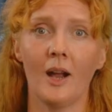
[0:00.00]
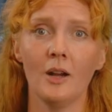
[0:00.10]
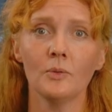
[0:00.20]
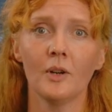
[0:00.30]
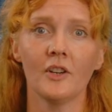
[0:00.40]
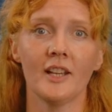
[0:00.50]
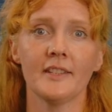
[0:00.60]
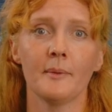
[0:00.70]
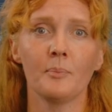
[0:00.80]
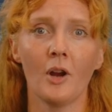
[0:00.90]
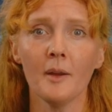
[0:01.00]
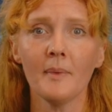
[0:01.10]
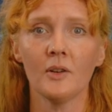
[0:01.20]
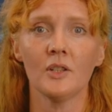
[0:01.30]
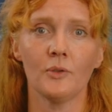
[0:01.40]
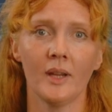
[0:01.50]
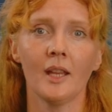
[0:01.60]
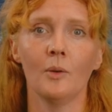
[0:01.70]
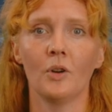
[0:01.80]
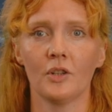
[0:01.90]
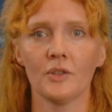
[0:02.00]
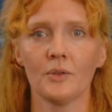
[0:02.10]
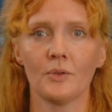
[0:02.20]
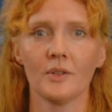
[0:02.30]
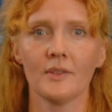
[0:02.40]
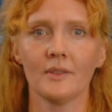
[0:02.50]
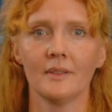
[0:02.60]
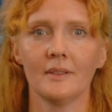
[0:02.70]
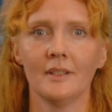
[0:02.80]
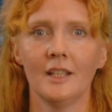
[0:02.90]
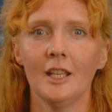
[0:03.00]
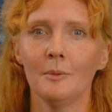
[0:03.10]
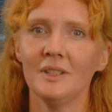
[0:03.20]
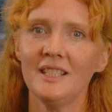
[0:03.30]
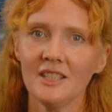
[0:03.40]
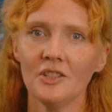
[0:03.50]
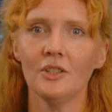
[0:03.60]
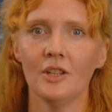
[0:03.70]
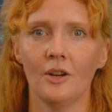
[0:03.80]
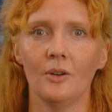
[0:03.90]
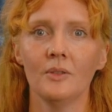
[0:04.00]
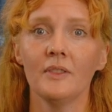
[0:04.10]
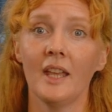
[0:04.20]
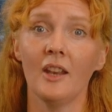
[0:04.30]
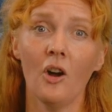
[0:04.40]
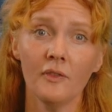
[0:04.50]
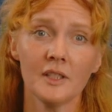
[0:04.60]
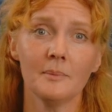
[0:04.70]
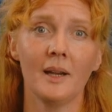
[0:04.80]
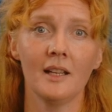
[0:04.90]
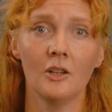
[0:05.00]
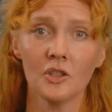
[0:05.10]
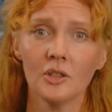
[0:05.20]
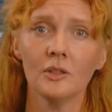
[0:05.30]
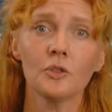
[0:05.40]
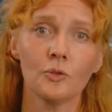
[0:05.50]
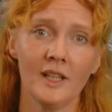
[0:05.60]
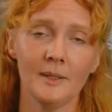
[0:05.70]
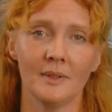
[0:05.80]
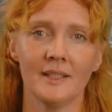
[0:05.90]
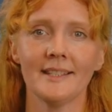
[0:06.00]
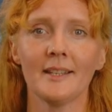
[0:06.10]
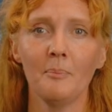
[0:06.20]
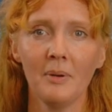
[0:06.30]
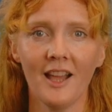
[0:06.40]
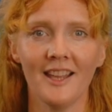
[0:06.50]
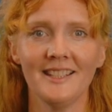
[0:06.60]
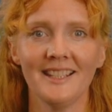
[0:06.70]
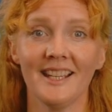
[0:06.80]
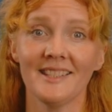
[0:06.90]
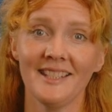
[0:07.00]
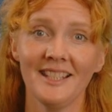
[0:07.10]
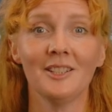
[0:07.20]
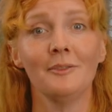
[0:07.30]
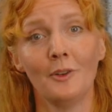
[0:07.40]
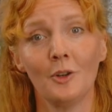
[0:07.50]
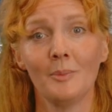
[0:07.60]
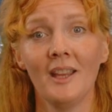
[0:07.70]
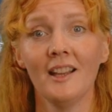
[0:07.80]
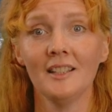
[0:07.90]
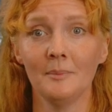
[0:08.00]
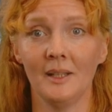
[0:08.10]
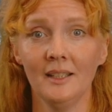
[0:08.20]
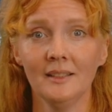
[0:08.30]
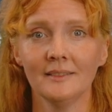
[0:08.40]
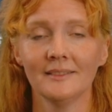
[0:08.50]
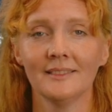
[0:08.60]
groundwater as their primary drinking water source. But did you know that often biological treatment is applied, as seen in the photo behind me?